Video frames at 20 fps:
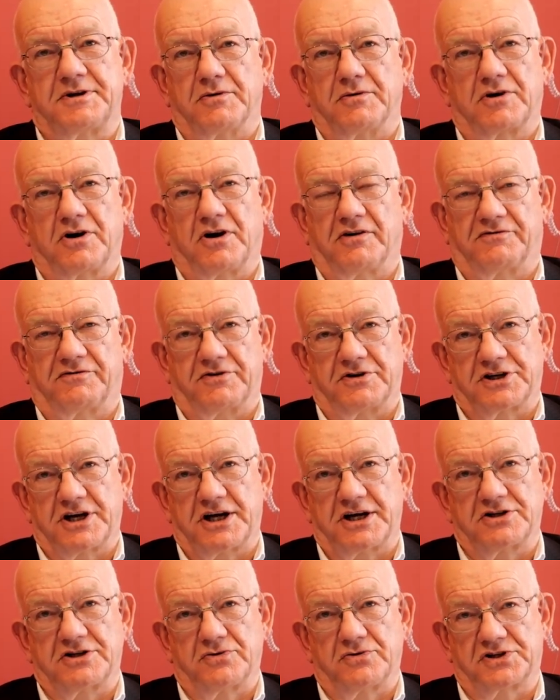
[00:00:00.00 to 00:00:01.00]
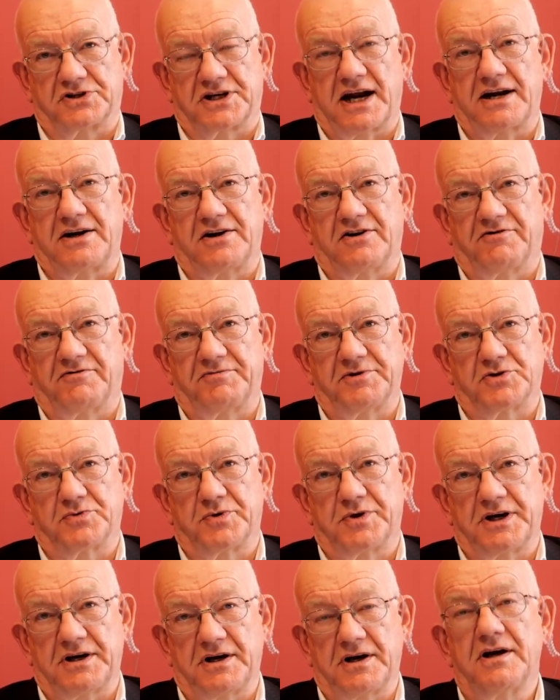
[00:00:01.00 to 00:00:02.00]
confrontational standoff
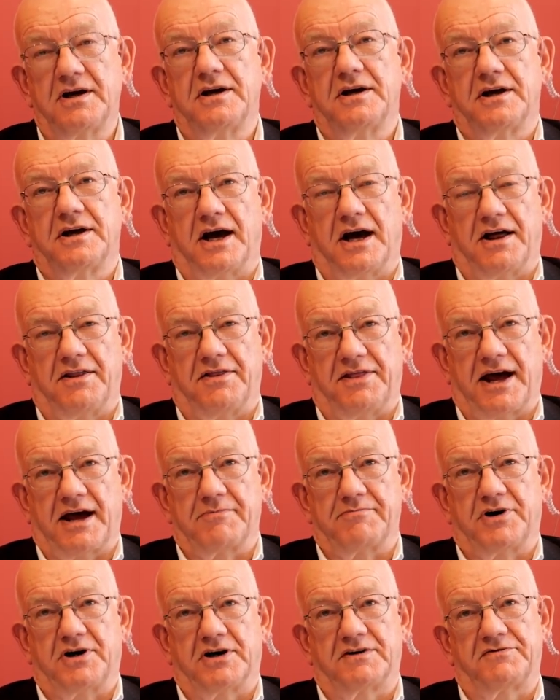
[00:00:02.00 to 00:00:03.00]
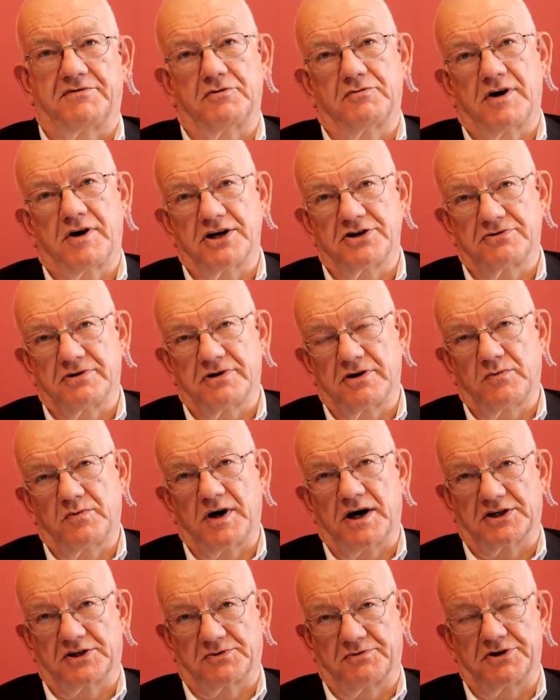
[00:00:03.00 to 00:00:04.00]
between that part of Eurasia and the
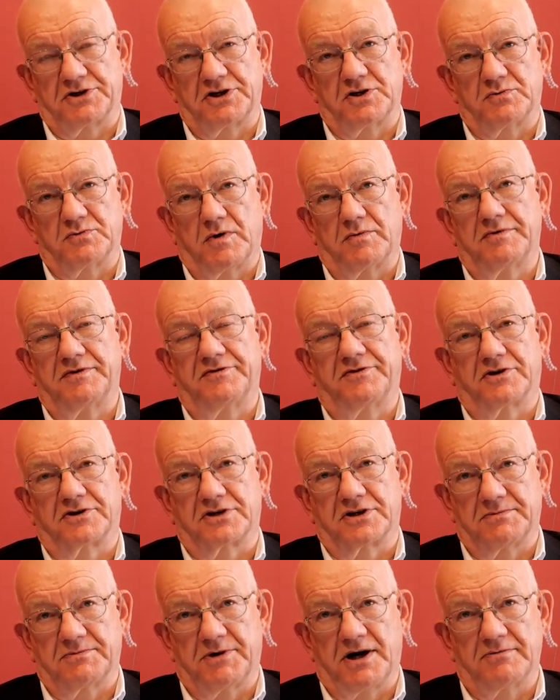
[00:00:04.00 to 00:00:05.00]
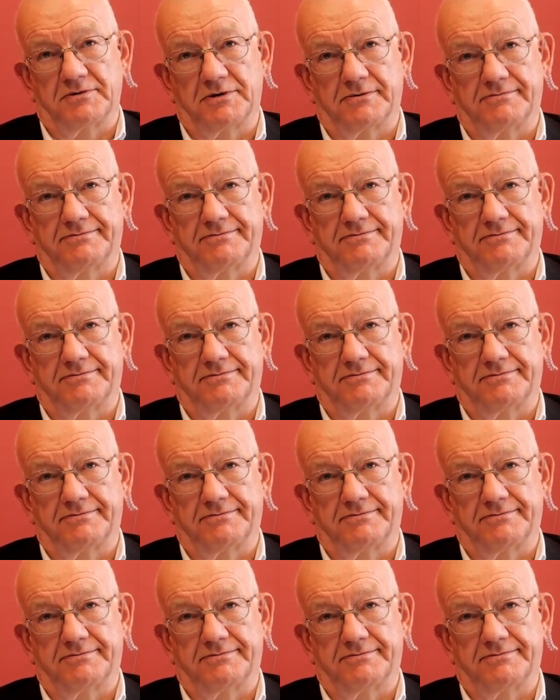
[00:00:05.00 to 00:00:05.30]
West, which is what we've got at the moment.